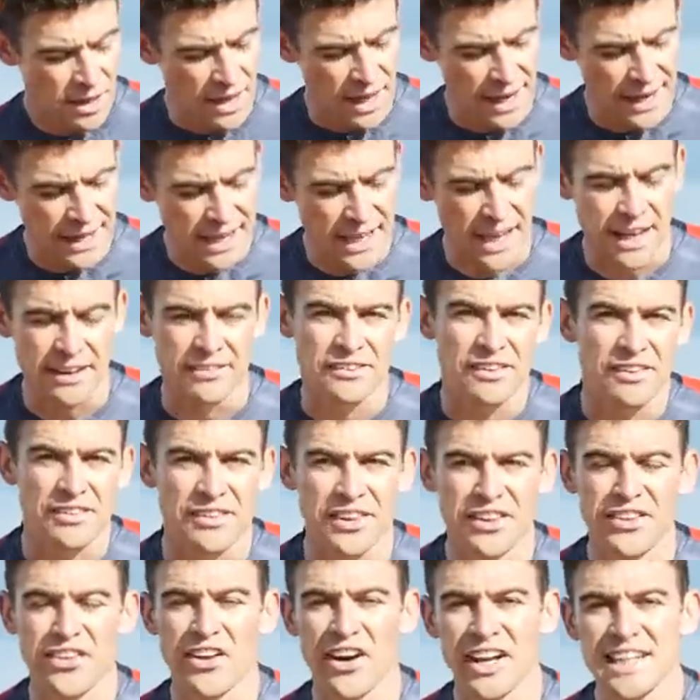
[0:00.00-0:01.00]
And again,
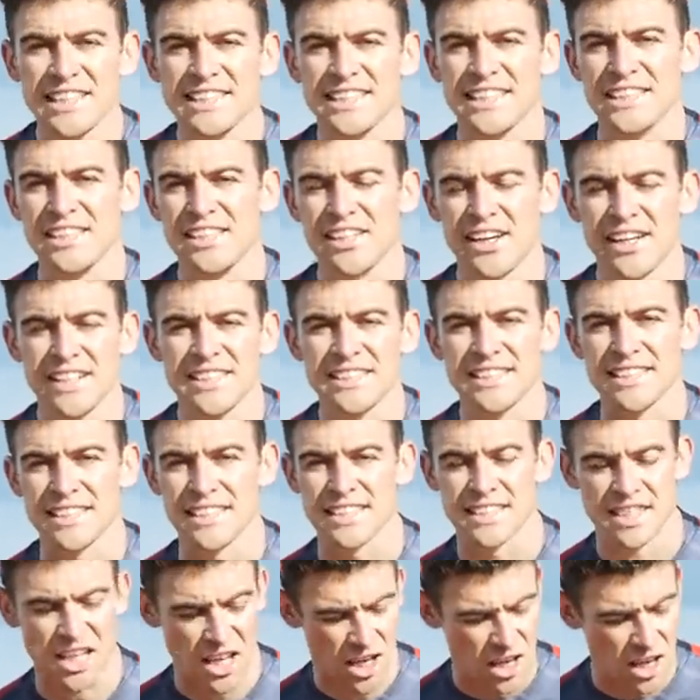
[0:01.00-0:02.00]
the
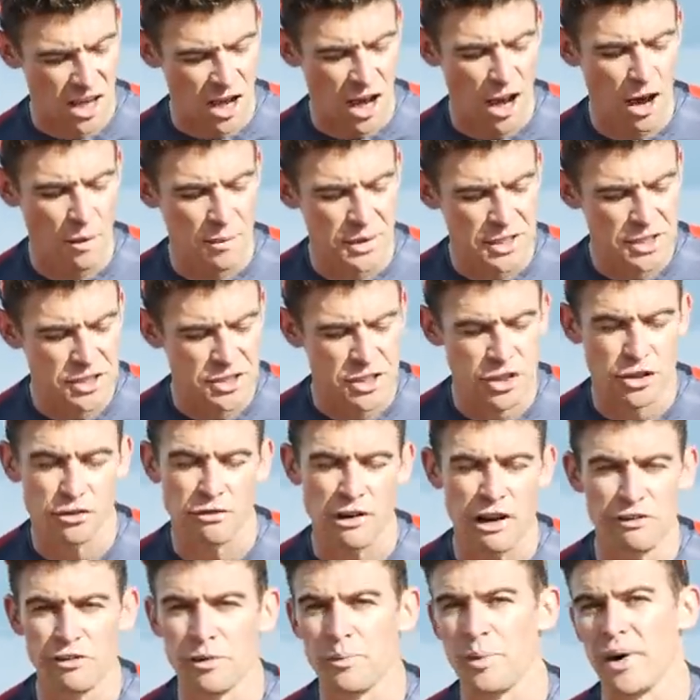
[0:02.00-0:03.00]
1990s garbage to
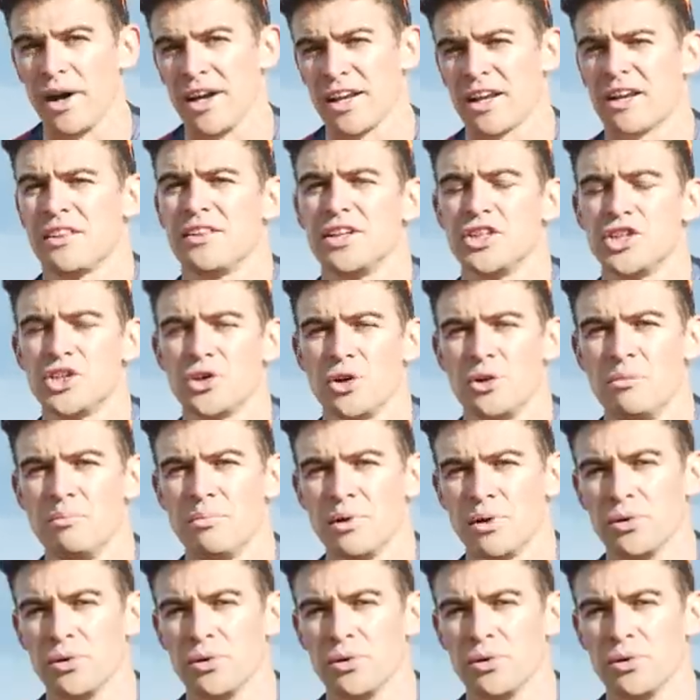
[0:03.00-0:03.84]
gravel bike that John